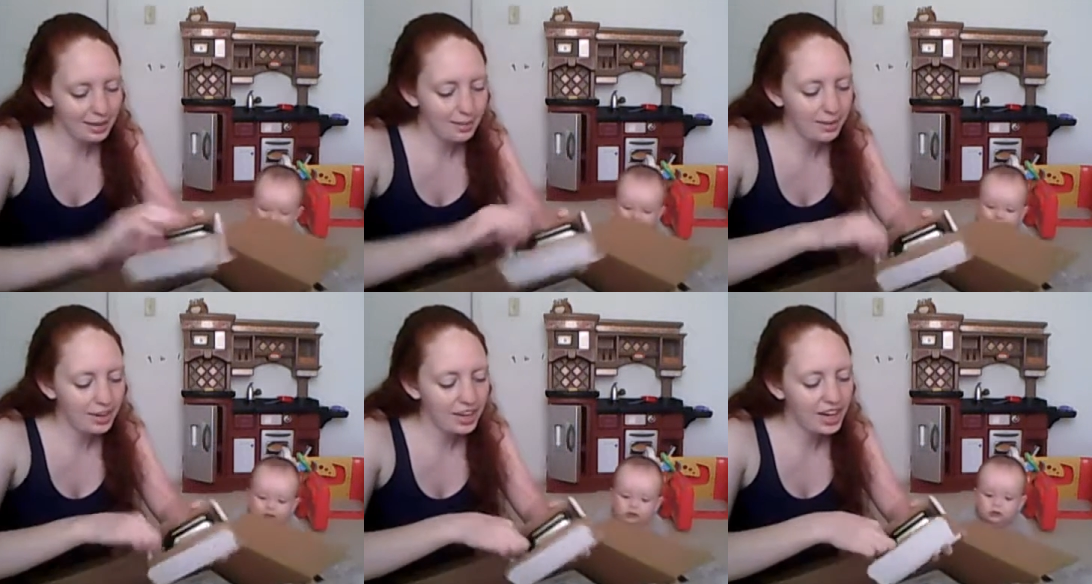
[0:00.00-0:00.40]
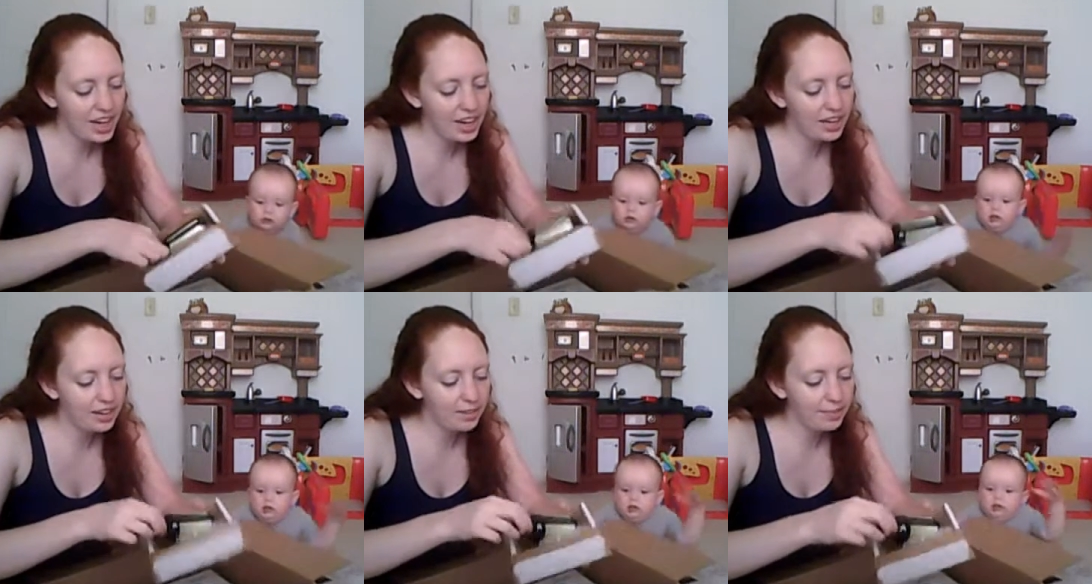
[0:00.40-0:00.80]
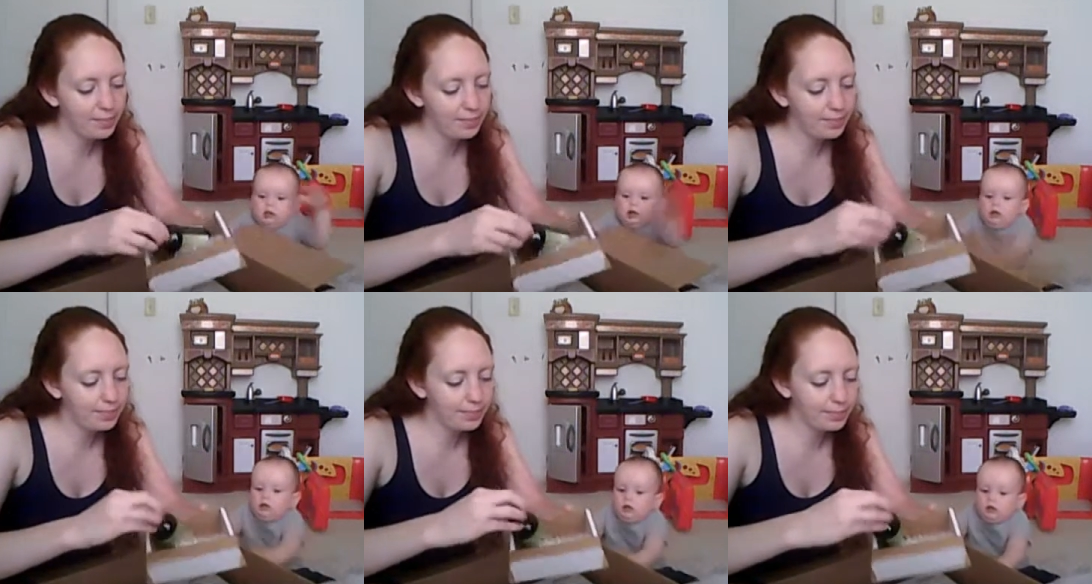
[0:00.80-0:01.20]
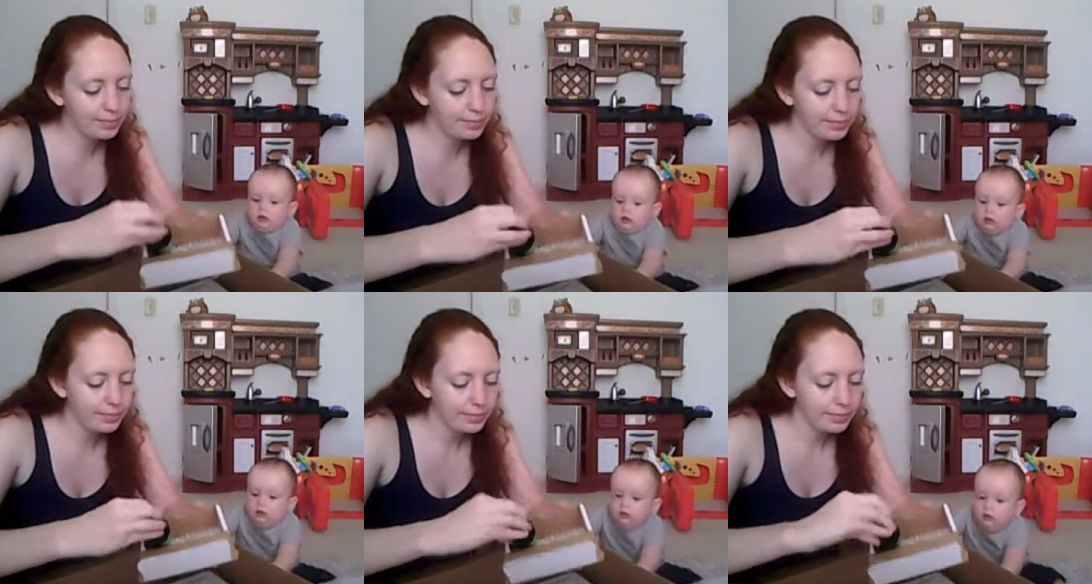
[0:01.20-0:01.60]
Speaker 1: Alright.
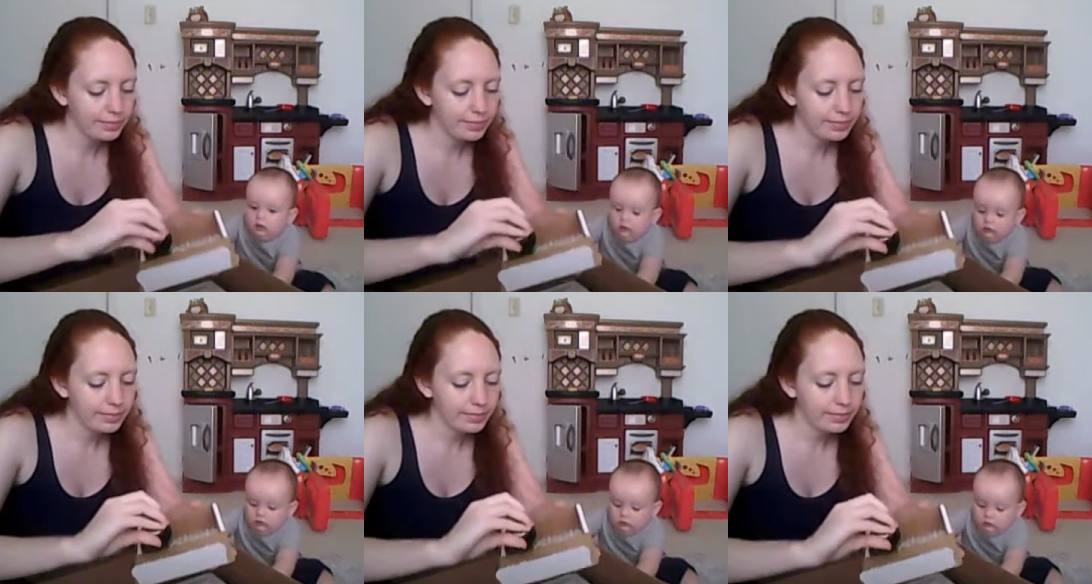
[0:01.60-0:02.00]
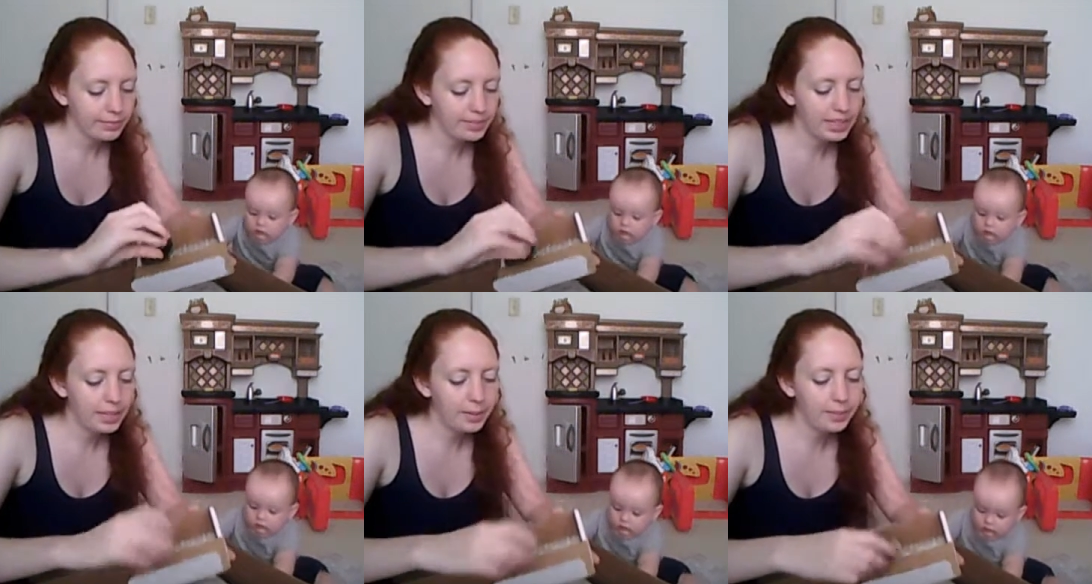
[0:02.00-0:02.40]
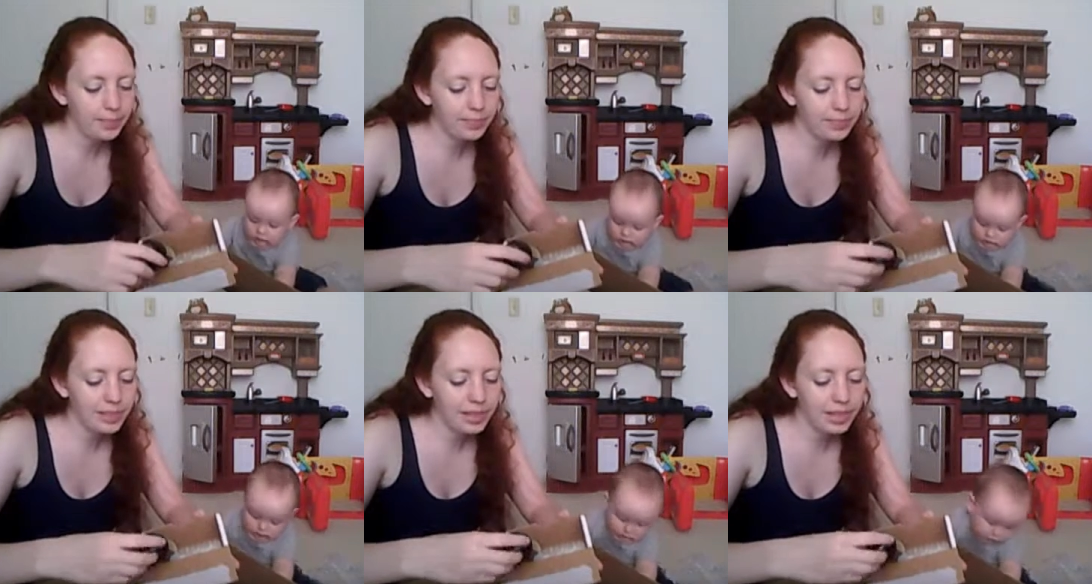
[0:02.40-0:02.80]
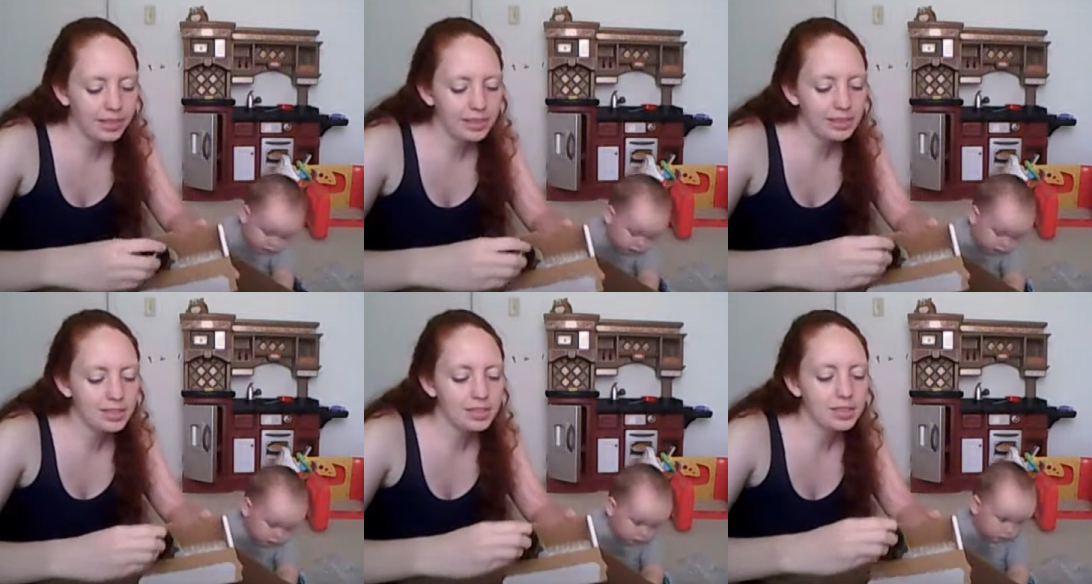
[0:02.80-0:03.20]
Yep.
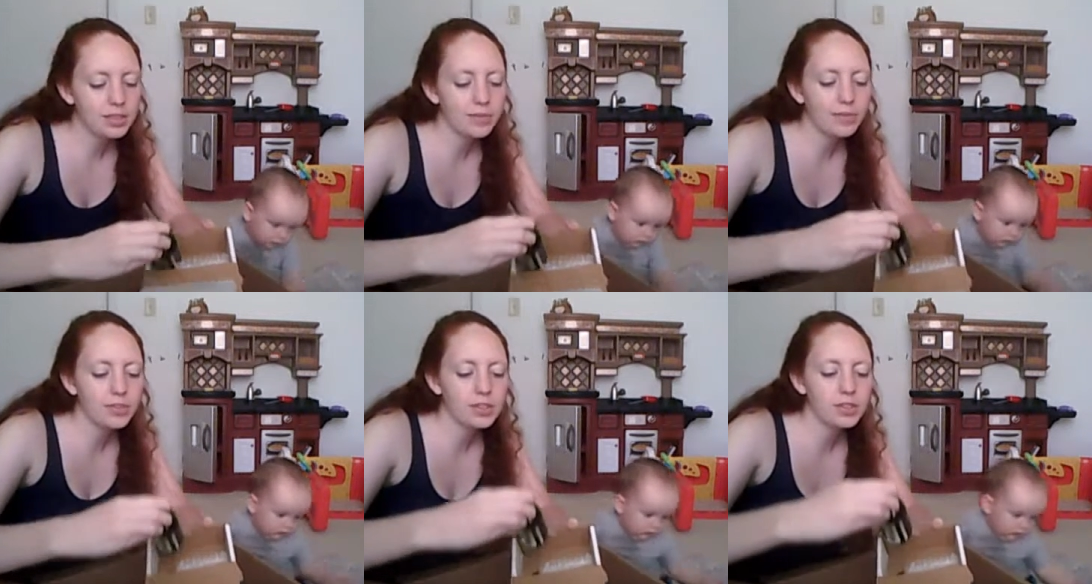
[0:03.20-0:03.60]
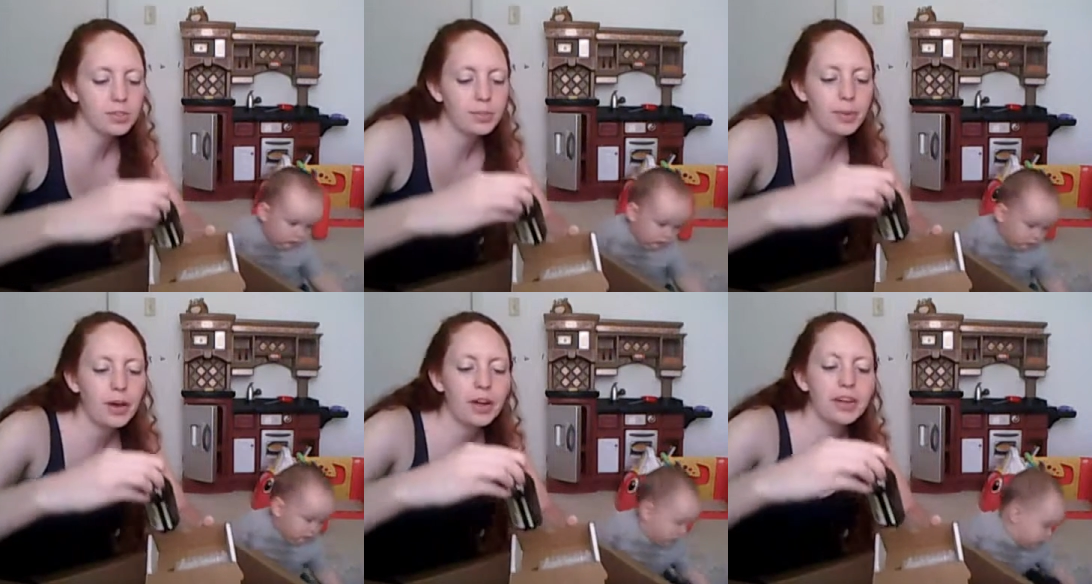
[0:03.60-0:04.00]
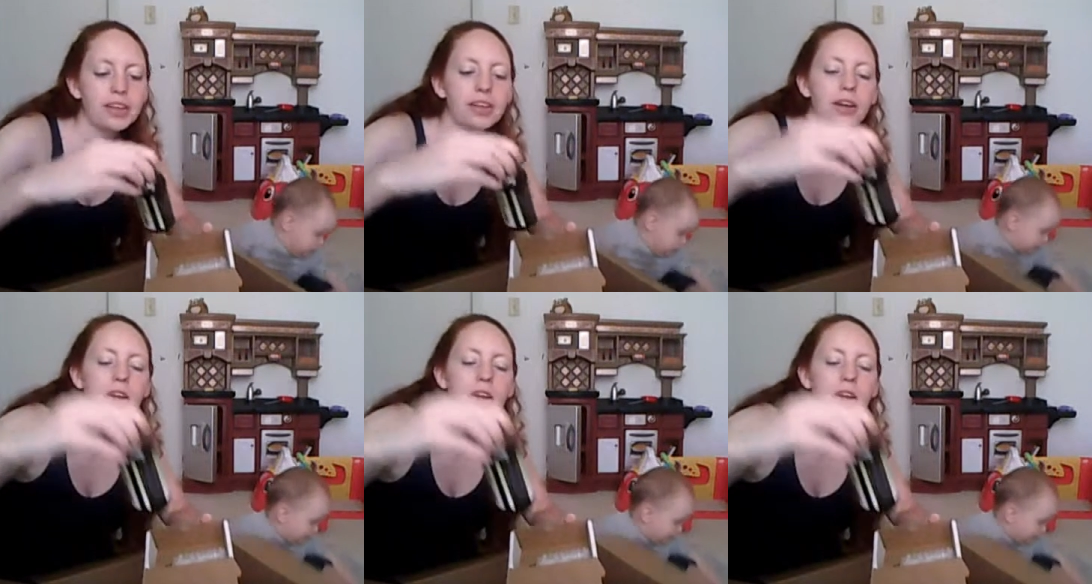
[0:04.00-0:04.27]
This is the First Botany